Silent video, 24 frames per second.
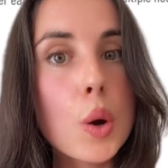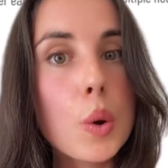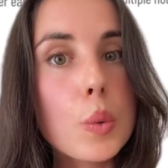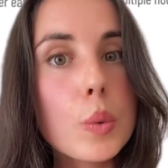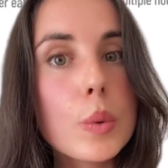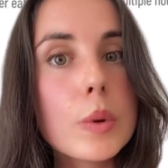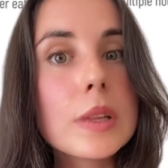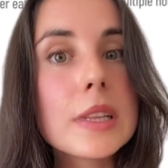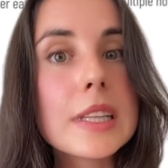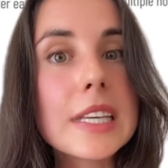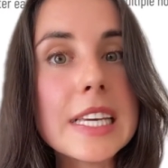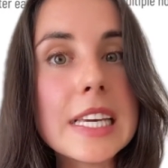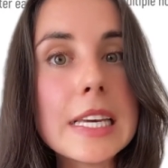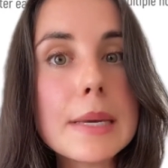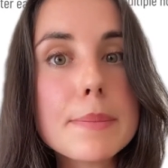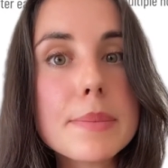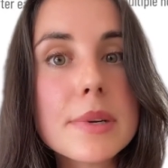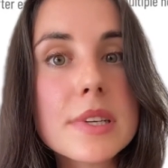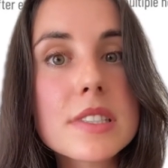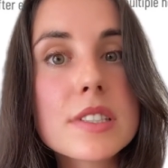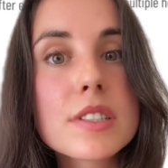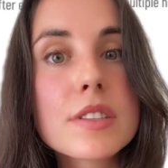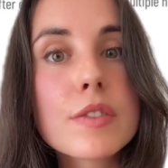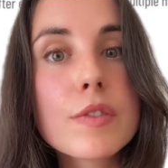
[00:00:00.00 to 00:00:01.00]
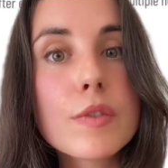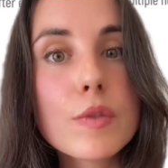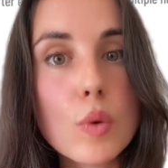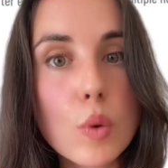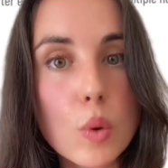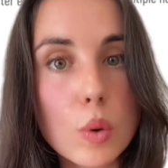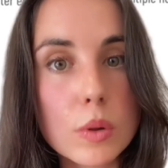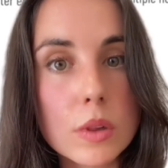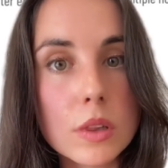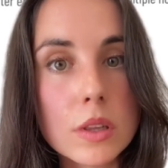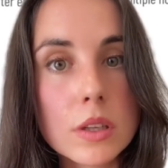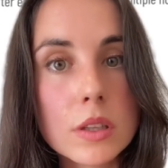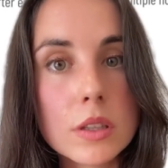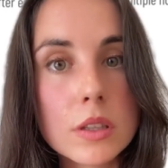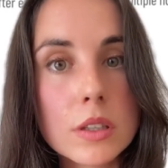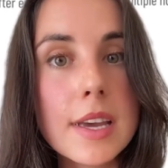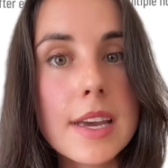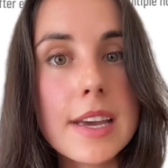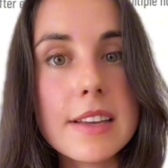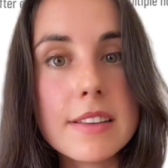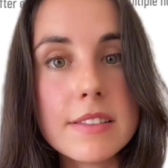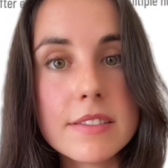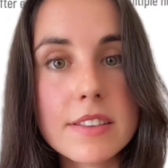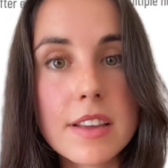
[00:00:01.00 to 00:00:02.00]
will keep us full
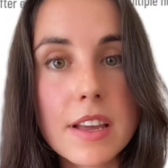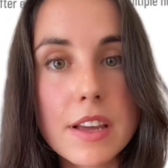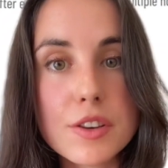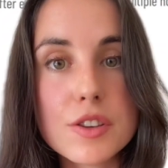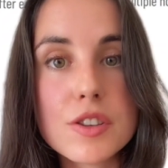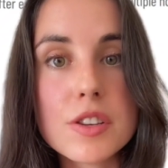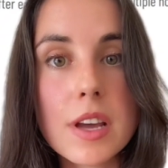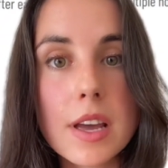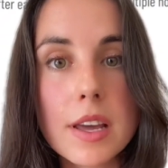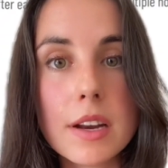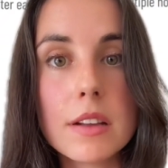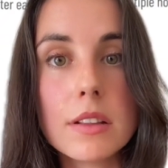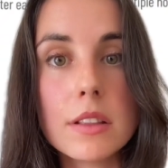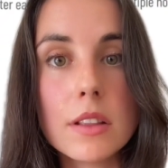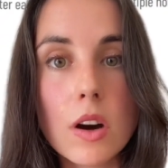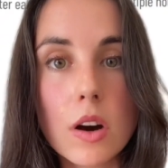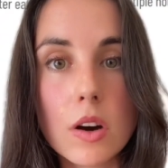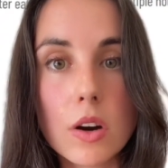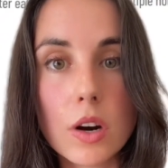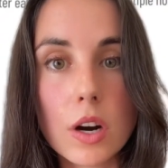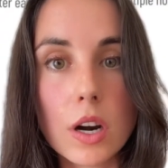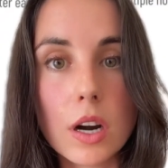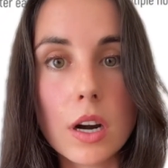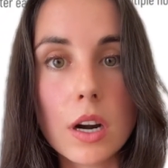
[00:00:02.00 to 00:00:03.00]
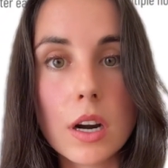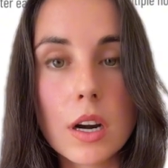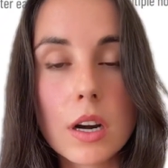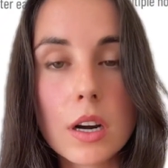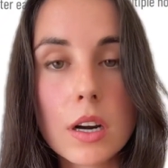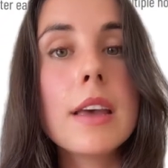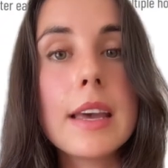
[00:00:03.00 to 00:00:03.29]
and satiated longer